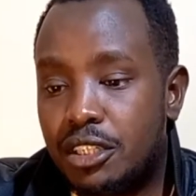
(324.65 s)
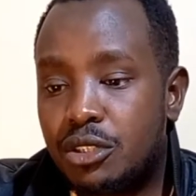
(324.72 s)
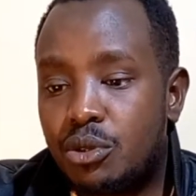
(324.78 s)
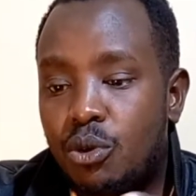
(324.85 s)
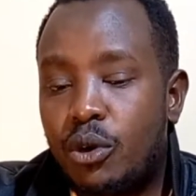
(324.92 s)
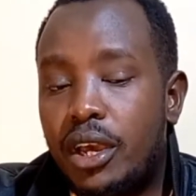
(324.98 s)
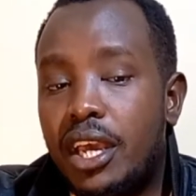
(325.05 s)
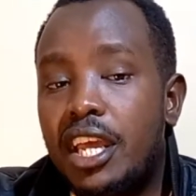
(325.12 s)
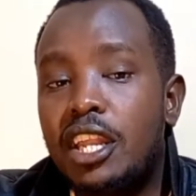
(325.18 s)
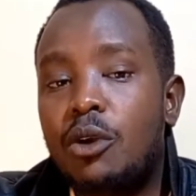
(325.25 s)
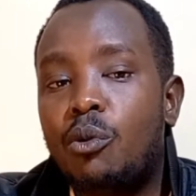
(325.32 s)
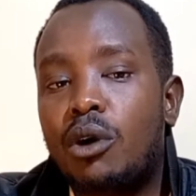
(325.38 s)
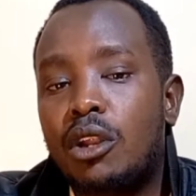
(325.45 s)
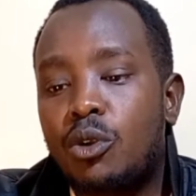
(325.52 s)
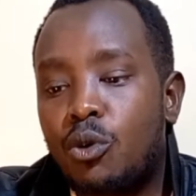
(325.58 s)
So
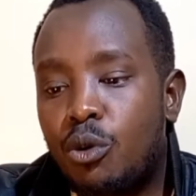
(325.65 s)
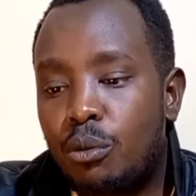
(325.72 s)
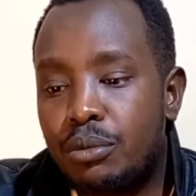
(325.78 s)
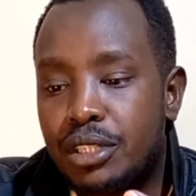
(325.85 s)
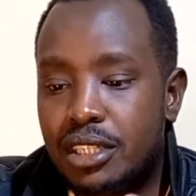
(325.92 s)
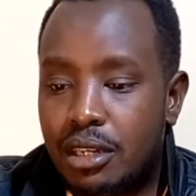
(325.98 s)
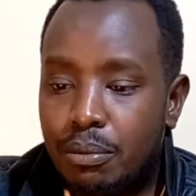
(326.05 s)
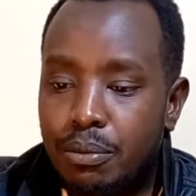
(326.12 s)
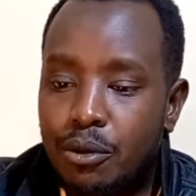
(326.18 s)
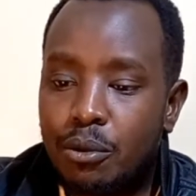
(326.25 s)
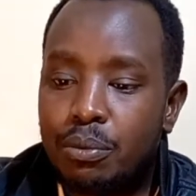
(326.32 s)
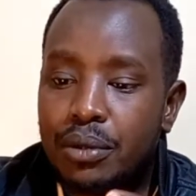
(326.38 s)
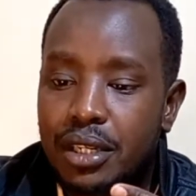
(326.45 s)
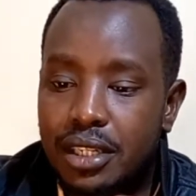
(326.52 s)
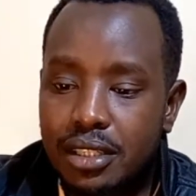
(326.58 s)
anyone who
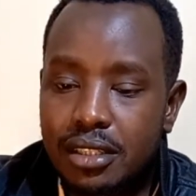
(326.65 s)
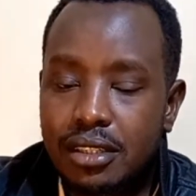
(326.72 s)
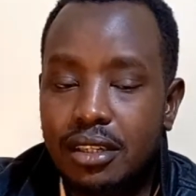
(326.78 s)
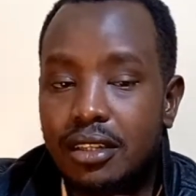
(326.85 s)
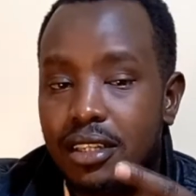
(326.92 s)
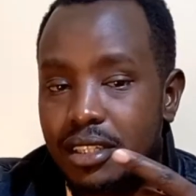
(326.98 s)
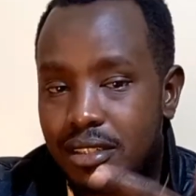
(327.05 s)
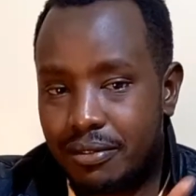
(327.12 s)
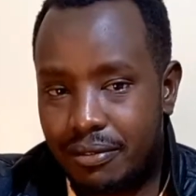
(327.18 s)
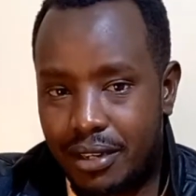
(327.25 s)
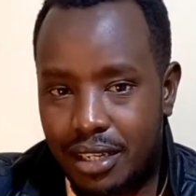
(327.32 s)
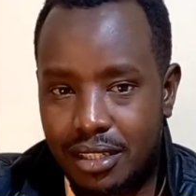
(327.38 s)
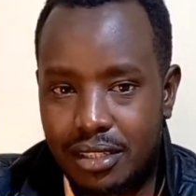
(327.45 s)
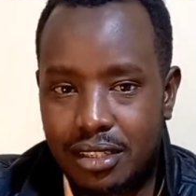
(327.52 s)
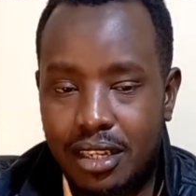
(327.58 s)
misappropriates these
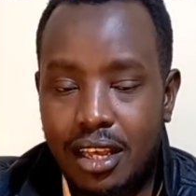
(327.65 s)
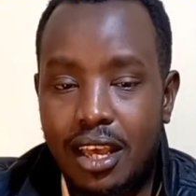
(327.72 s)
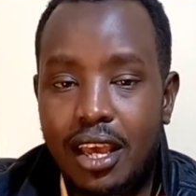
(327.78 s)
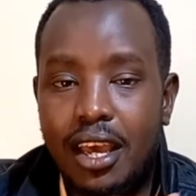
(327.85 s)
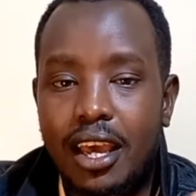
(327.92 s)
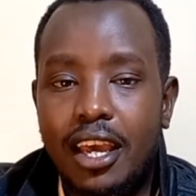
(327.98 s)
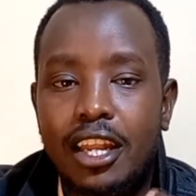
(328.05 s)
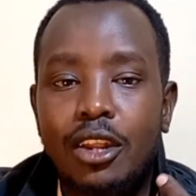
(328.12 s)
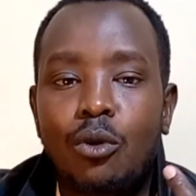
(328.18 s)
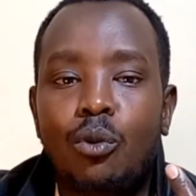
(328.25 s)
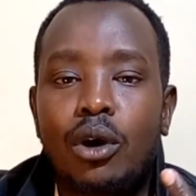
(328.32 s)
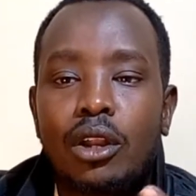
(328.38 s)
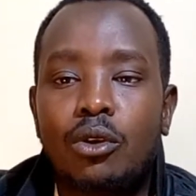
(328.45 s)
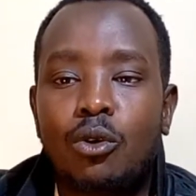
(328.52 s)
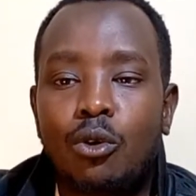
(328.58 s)
funds,
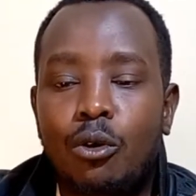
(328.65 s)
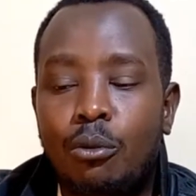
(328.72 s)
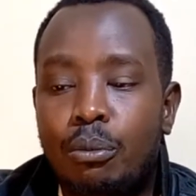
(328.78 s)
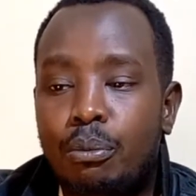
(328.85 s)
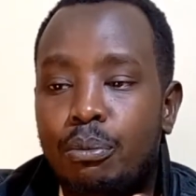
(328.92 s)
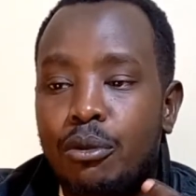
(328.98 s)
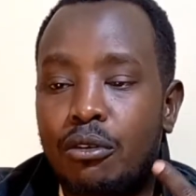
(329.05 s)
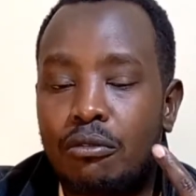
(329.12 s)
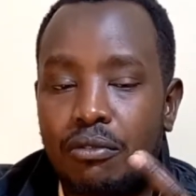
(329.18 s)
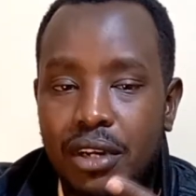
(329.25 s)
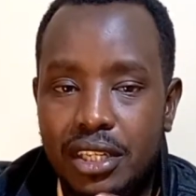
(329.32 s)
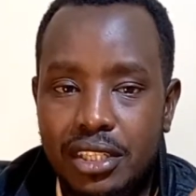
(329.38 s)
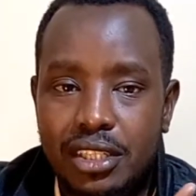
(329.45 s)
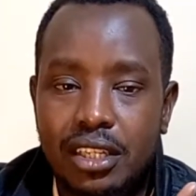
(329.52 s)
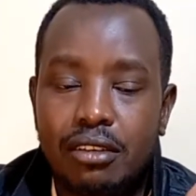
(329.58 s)
anyone who
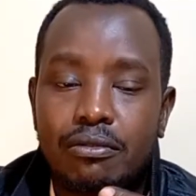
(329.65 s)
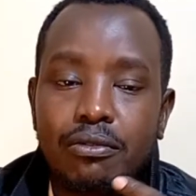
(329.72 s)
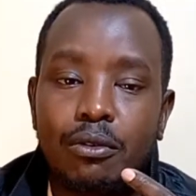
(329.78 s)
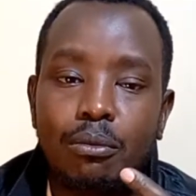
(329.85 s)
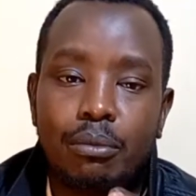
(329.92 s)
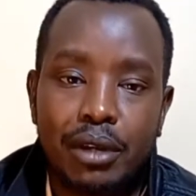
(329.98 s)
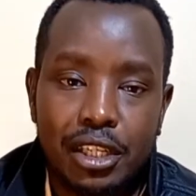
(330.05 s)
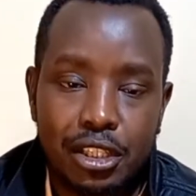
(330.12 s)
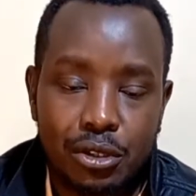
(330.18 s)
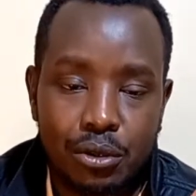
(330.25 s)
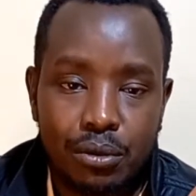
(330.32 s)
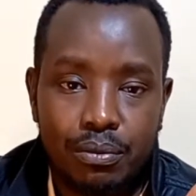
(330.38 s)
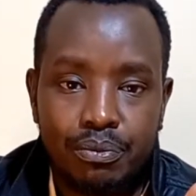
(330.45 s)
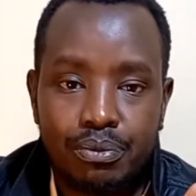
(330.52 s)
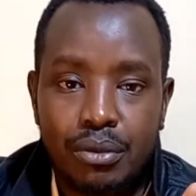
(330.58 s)
provides information,